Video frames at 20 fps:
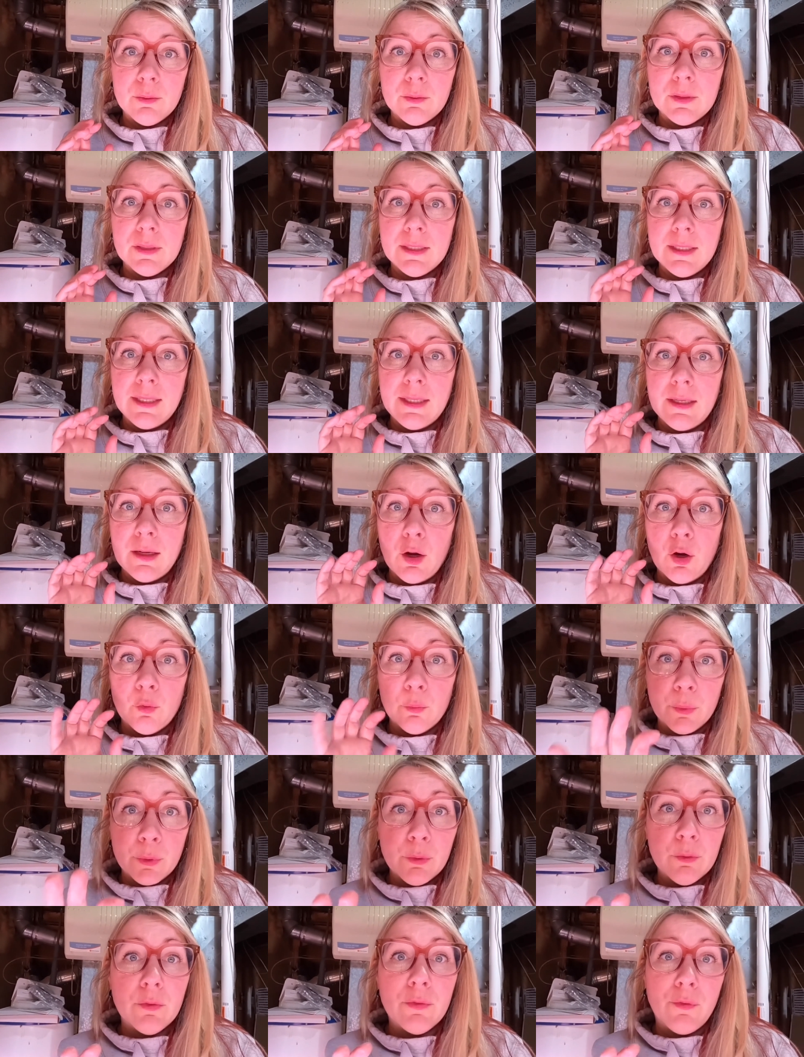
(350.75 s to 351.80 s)
see a
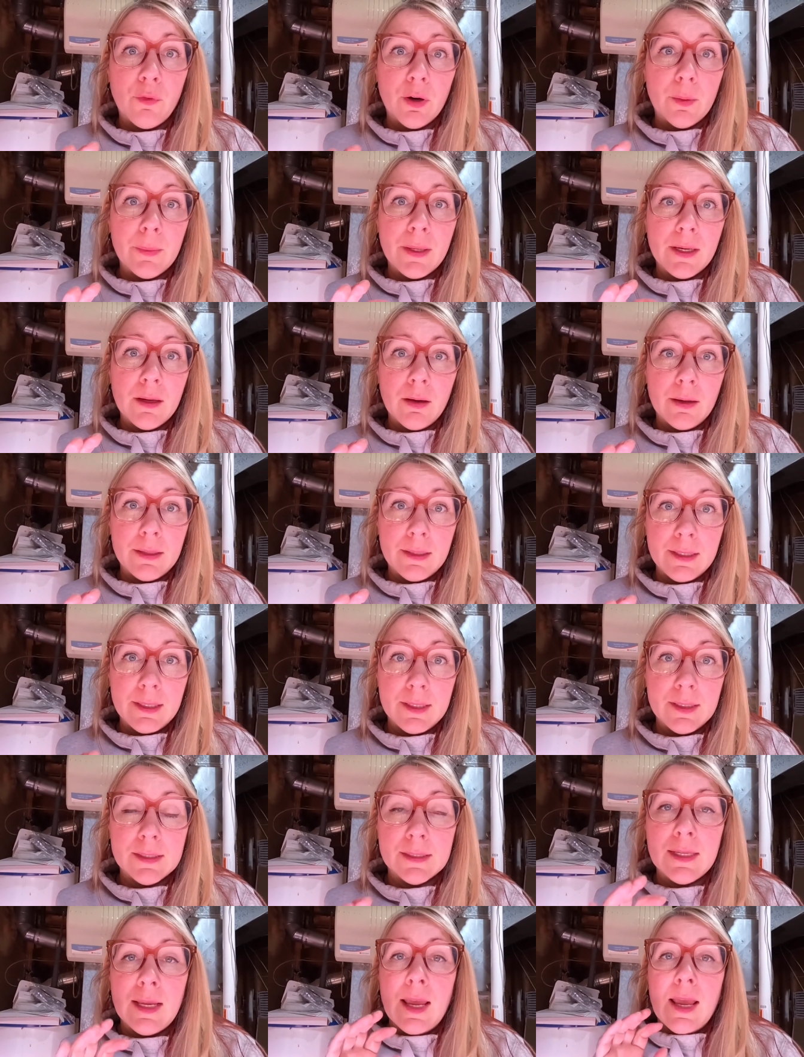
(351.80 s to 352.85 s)
root forming on
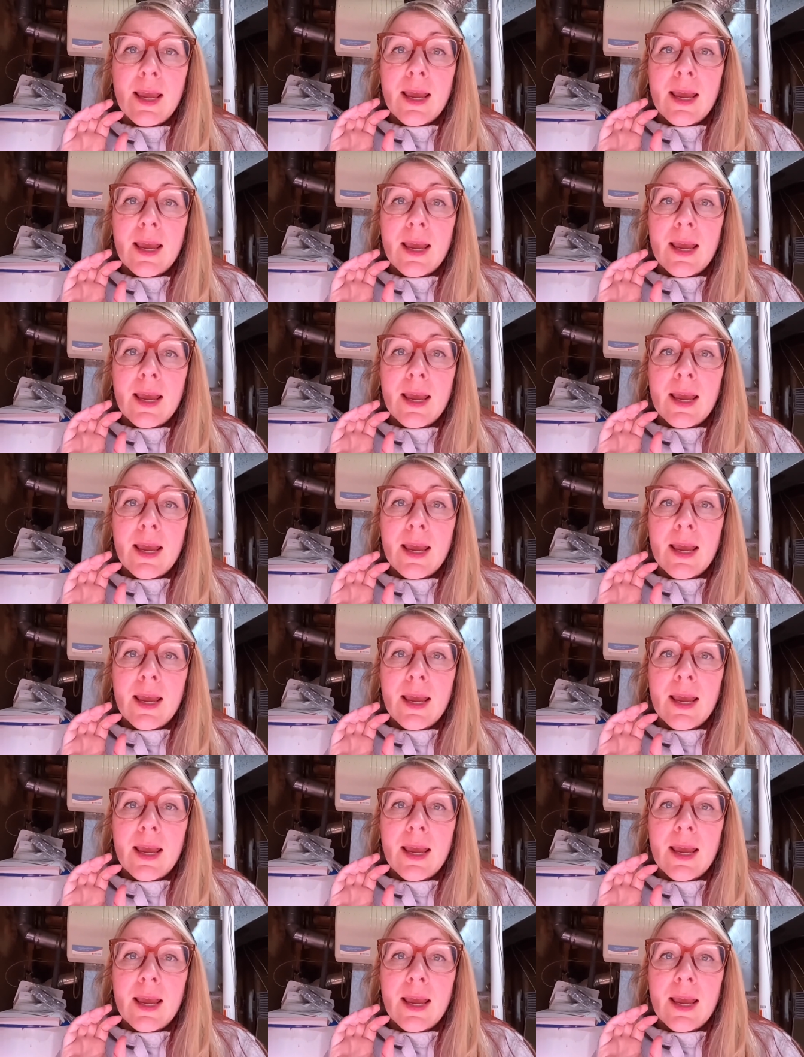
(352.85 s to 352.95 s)
these,